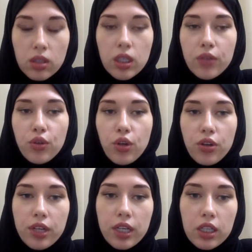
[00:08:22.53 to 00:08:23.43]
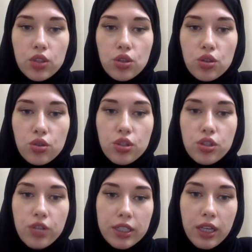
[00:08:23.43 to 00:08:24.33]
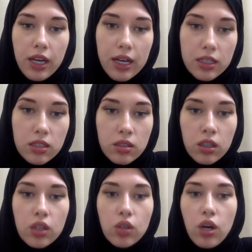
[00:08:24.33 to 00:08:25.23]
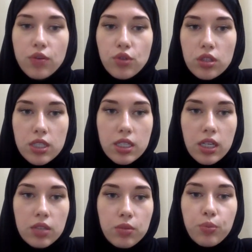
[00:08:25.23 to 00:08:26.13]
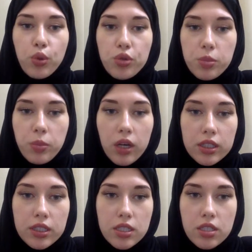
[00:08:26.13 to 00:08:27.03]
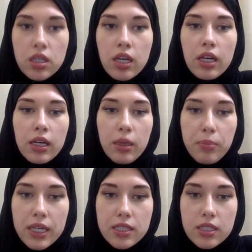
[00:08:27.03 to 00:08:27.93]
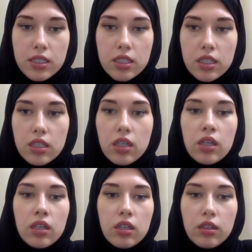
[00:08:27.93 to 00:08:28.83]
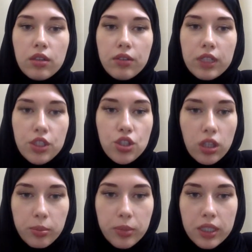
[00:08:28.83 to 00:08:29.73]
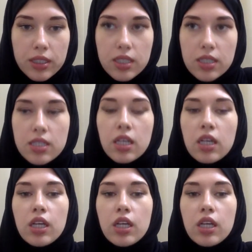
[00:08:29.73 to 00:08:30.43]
If you are thinking to do it straight ahead, you have to understand both parties' capacity, financial abilities.